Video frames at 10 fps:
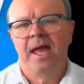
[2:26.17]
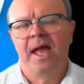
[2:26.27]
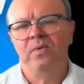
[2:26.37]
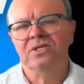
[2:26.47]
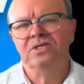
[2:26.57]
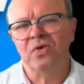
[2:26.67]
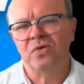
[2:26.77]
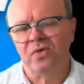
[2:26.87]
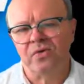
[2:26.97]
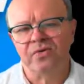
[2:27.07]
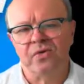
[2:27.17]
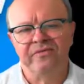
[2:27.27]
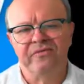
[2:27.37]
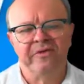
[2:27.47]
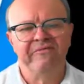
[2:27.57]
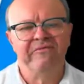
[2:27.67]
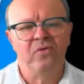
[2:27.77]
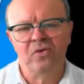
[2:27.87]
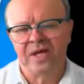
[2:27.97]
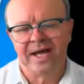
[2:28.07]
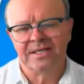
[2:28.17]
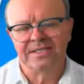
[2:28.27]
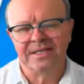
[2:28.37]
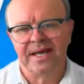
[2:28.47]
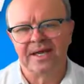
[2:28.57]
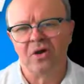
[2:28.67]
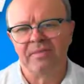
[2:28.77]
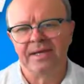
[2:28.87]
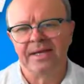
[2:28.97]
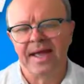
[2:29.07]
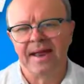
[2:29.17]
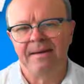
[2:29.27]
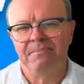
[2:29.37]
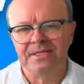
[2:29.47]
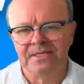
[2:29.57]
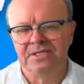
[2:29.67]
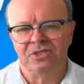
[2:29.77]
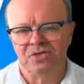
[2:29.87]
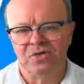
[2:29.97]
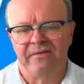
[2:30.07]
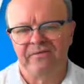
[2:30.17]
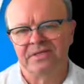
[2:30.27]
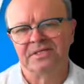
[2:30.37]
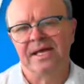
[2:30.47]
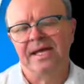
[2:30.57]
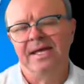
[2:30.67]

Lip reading: And we saw that we've got to forecast the economic and business drivers.